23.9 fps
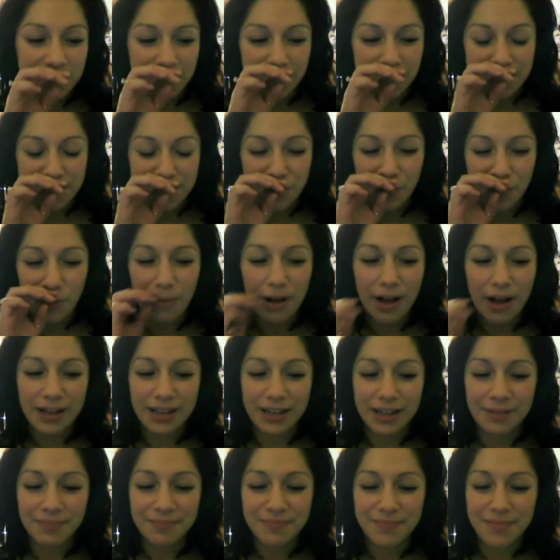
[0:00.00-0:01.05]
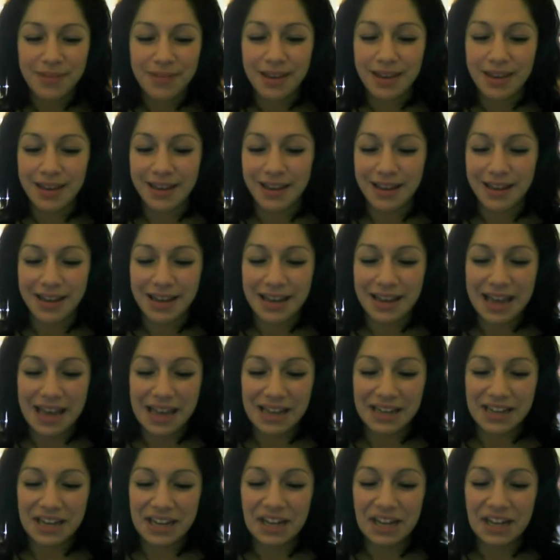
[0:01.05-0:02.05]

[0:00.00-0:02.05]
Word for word: shake its whole body. And